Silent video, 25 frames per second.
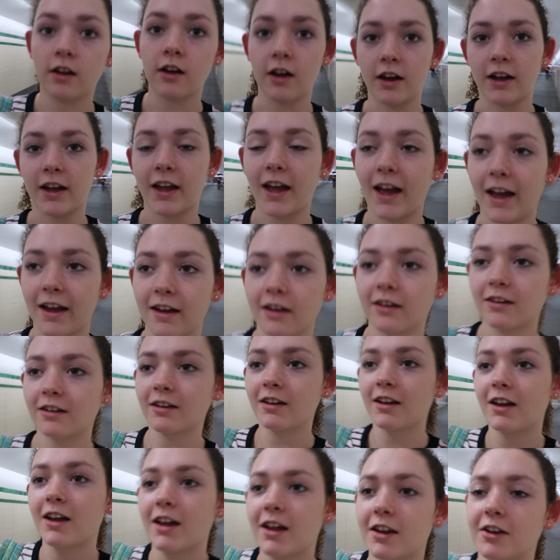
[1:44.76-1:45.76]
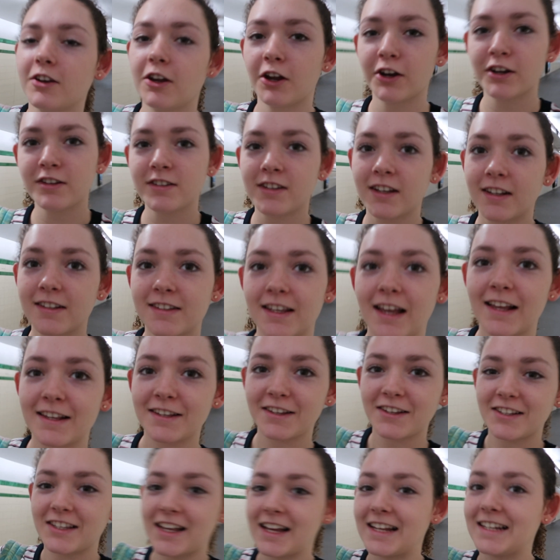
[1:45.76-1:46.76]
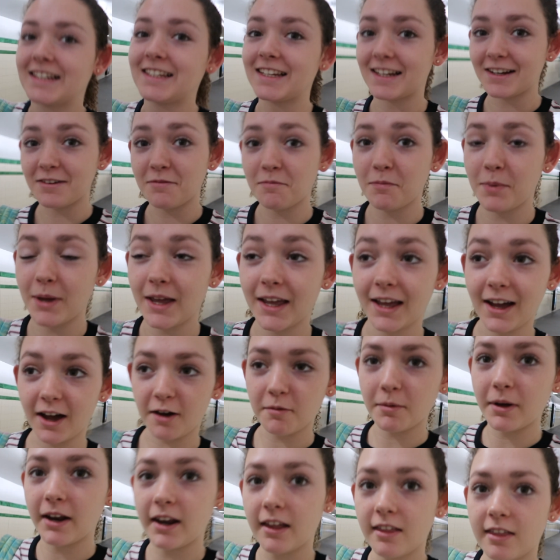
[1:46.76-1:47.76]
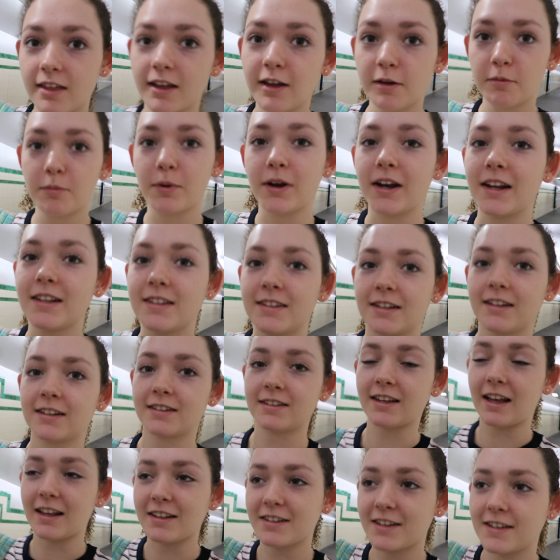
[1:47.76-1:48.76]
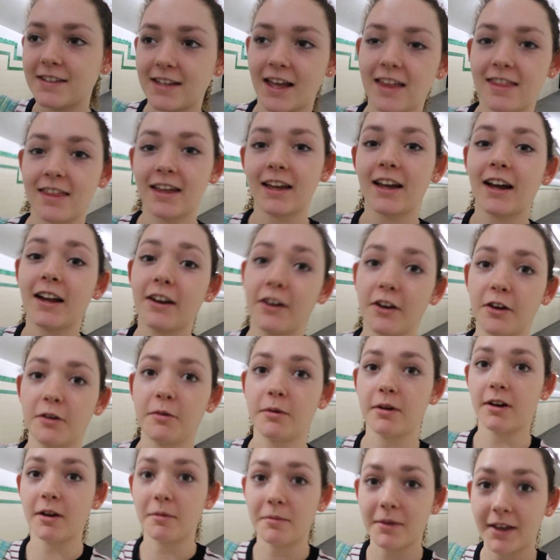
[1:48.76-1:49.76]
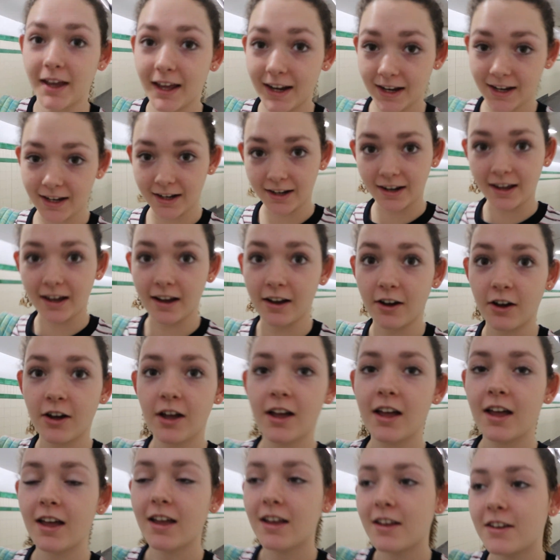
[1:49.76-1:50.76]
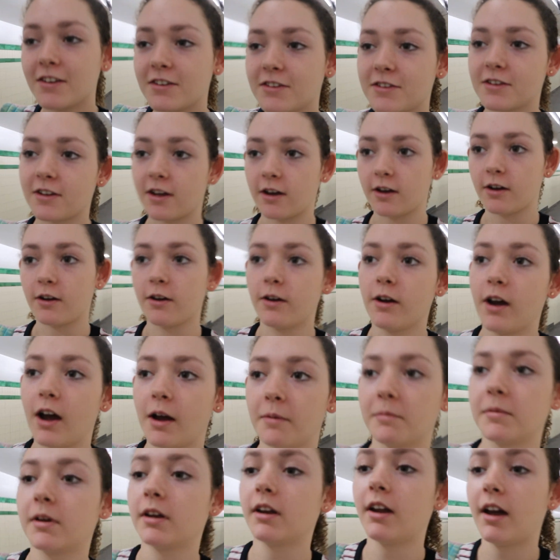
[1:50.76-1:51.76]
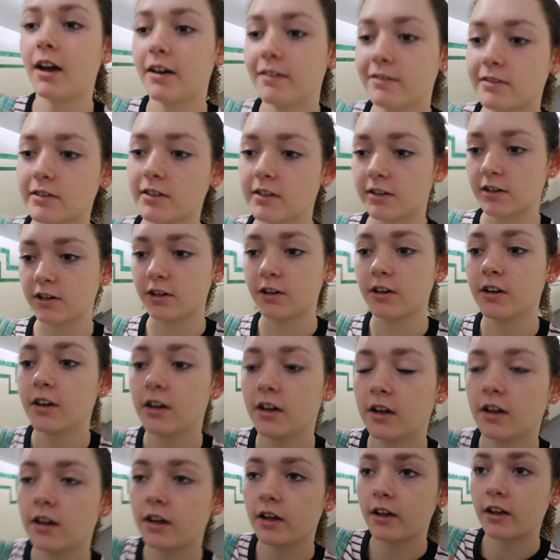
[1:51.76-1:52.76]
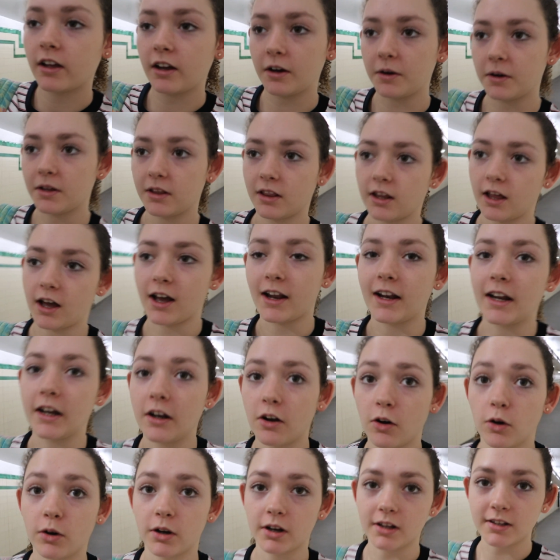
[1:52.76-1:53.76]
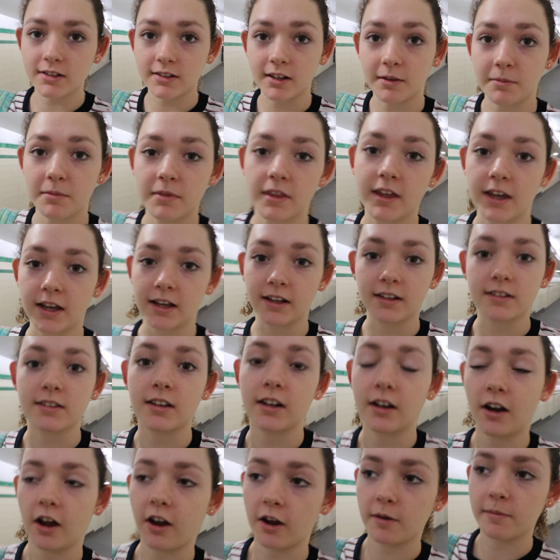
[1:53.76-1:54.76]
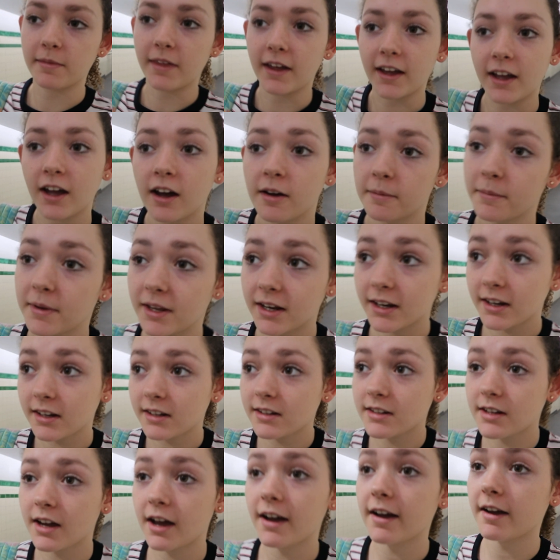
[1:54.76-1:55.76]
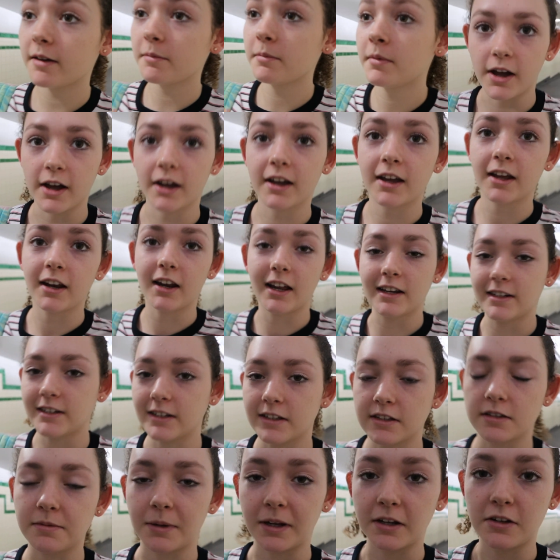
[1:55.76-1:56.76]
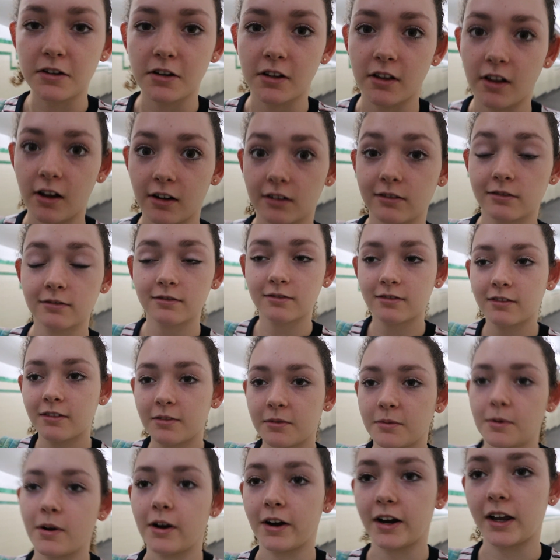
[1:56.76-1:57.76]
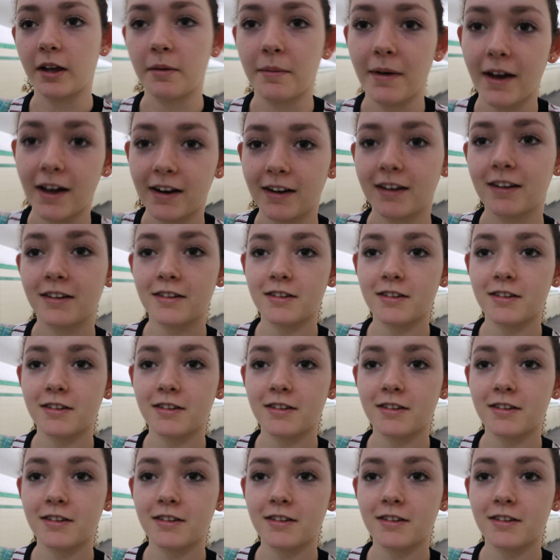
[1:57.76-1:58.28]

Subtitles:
Okay, not a success because I didn't pick up anything, but a success because I think I know what I'm getting now, so I'm gonna have to go online and order some things and hope they come in time. Back and I didn't spend too long worrying about it.